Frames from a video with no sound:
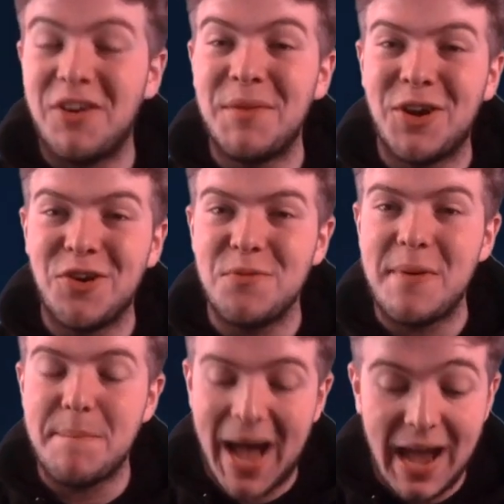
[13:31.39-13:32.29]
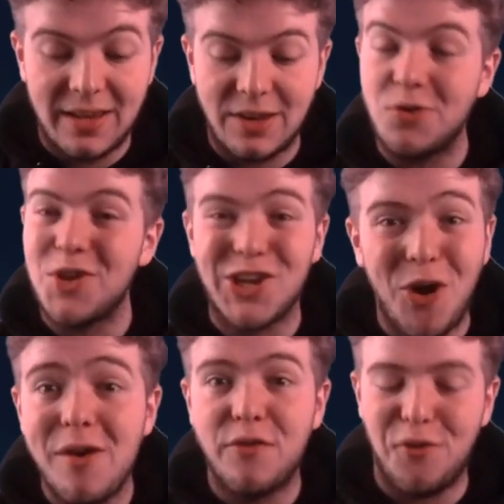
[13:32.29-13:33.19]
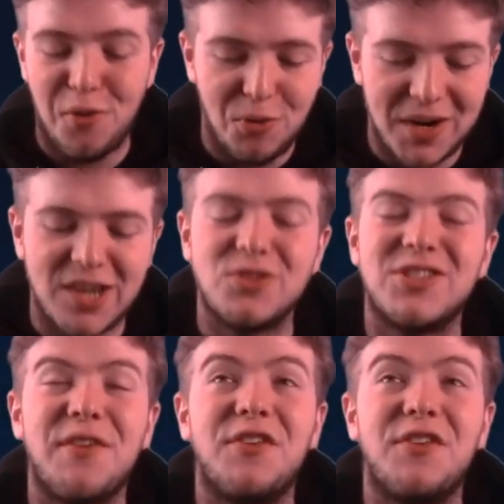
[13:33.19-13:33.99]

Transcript: Let me know who you've been packing, who you're going for, and all that good stuff.